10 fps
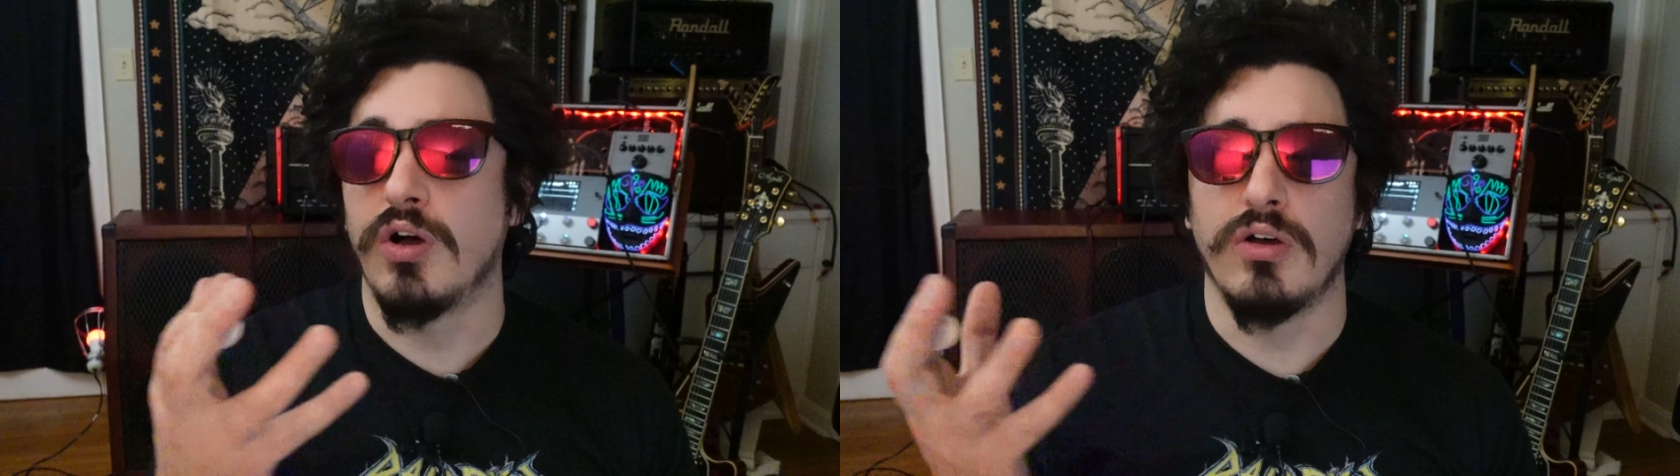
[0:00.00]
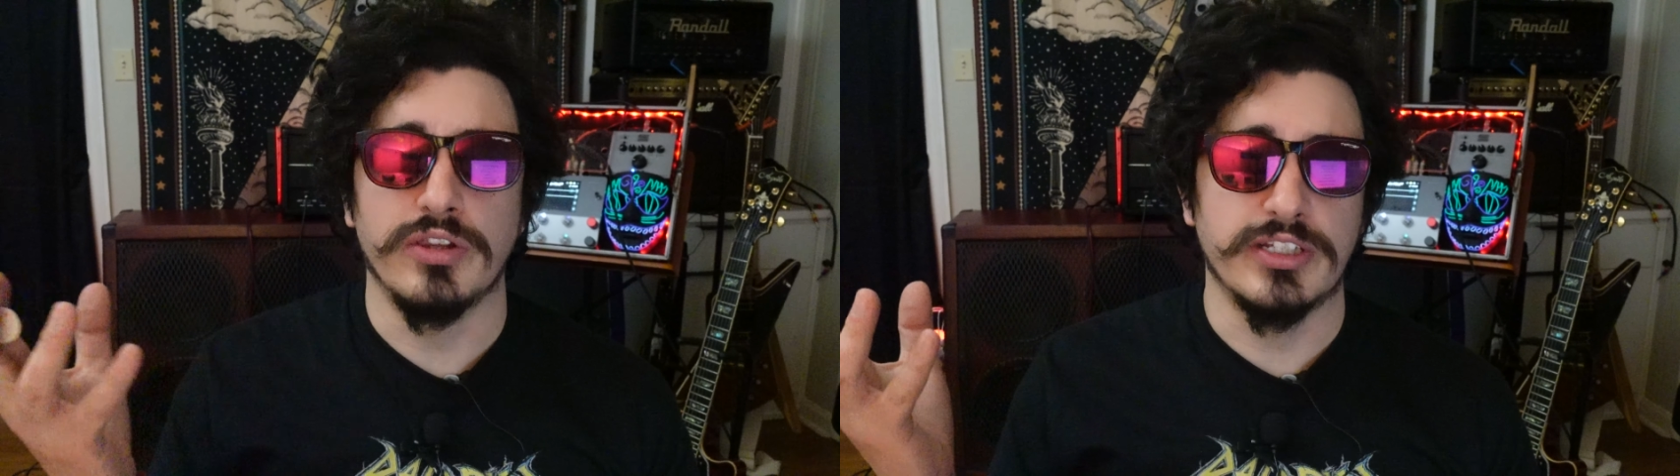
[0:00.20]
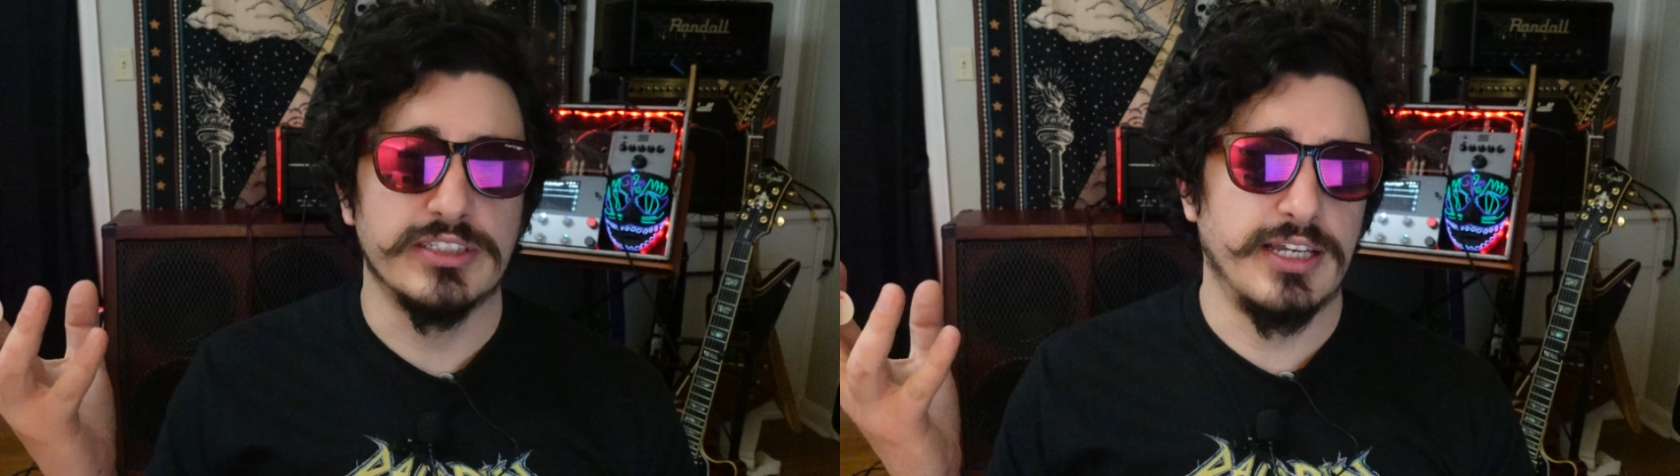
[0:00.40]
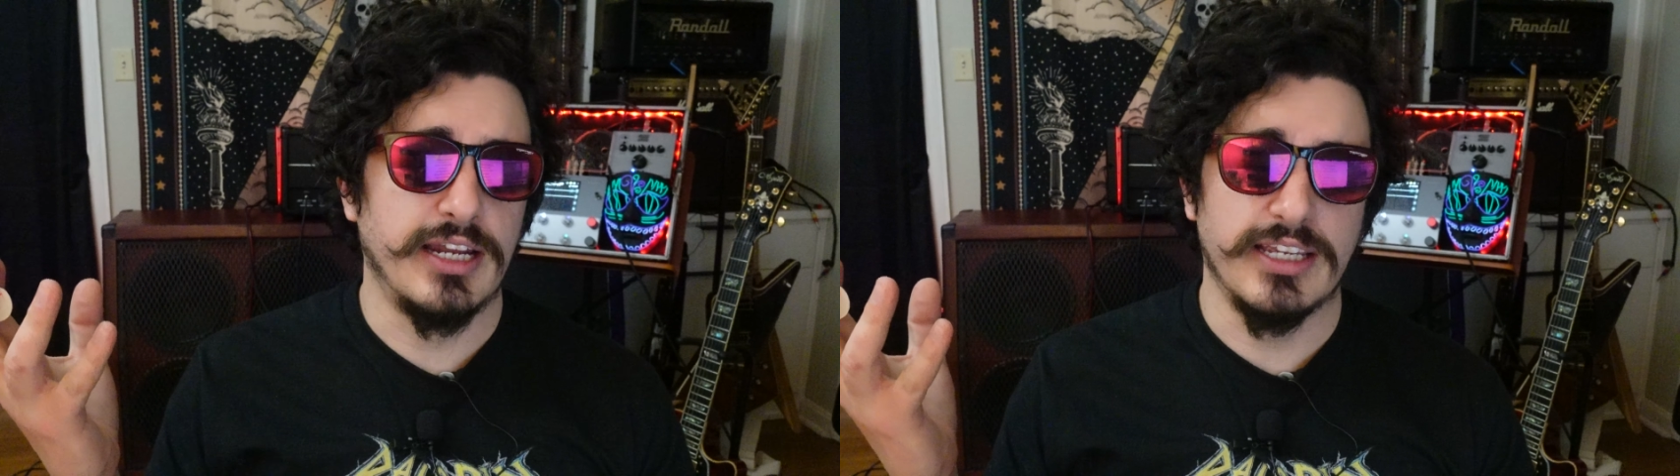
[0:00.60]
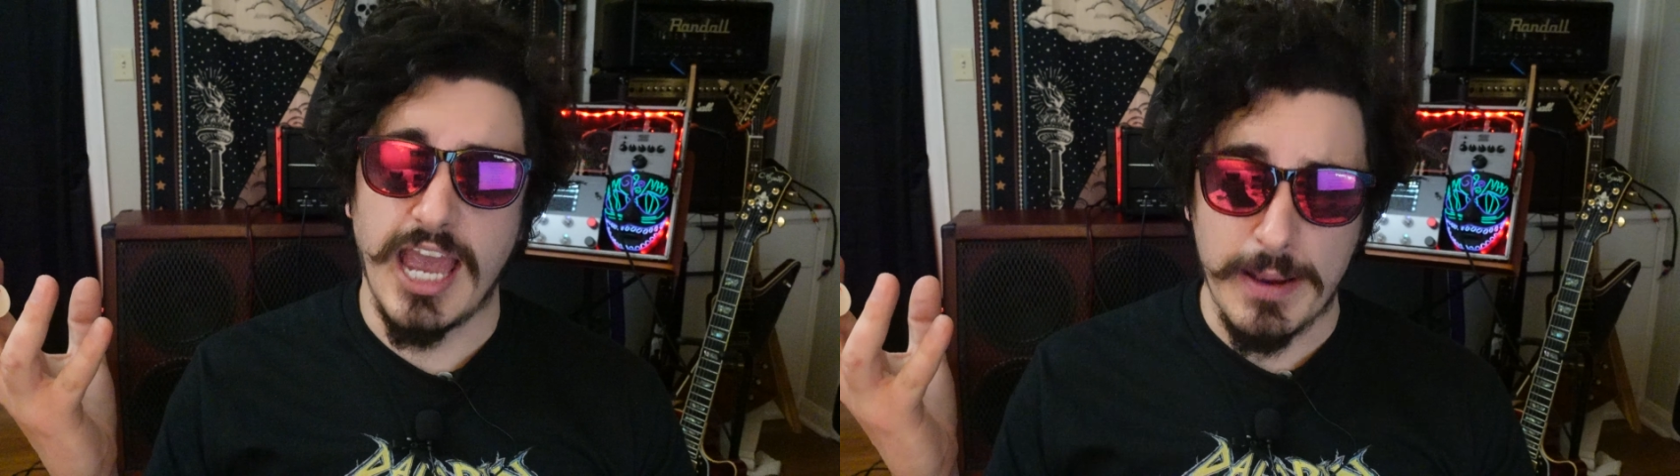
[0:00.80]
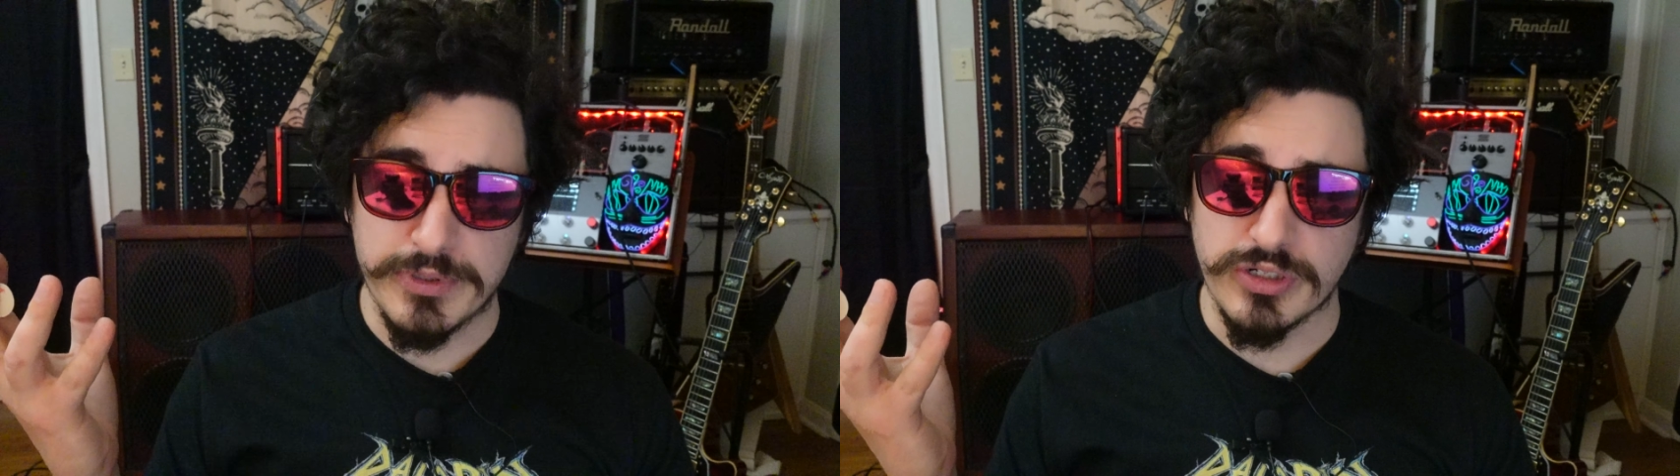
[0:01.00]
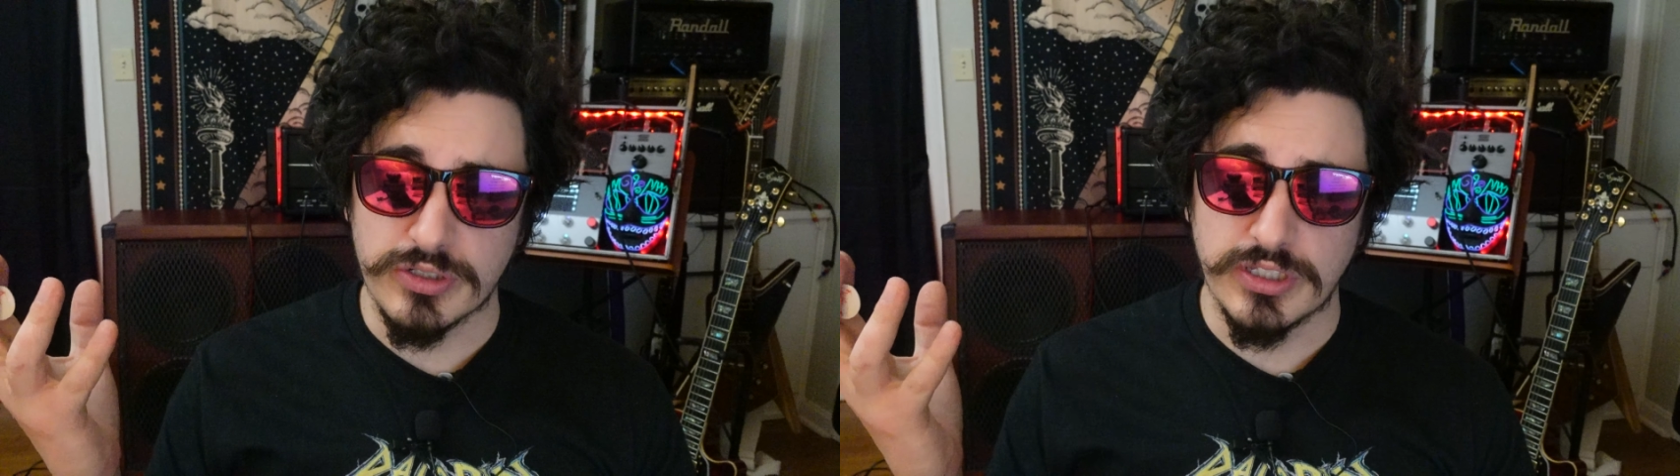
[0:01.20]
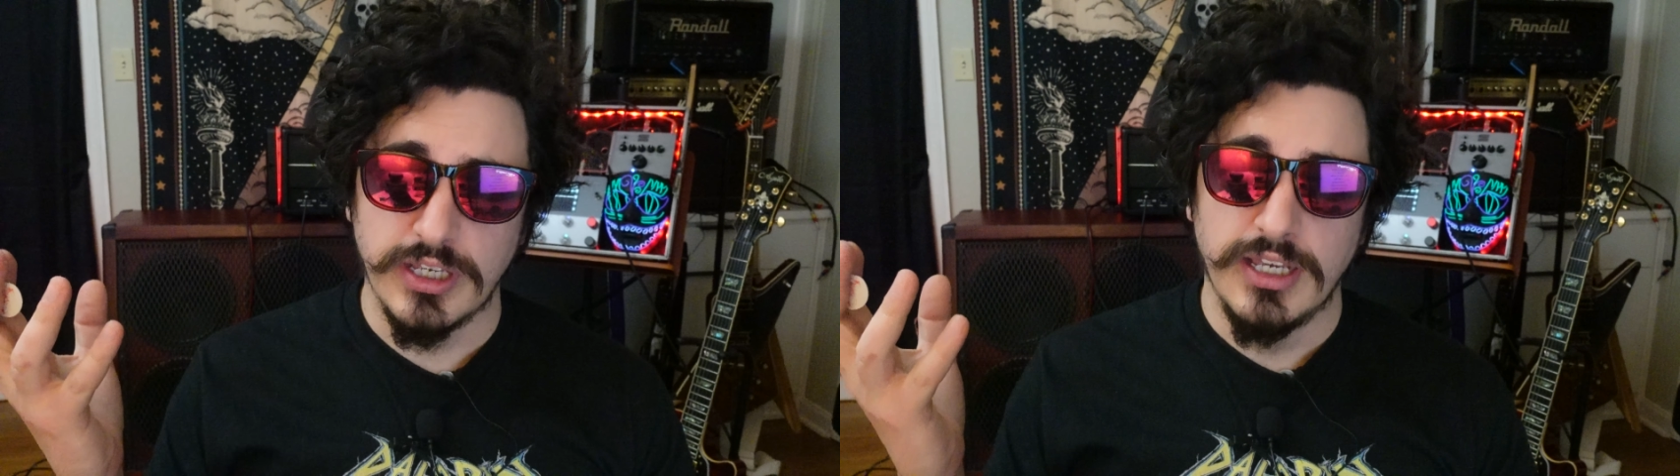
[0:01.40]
all the kind of captures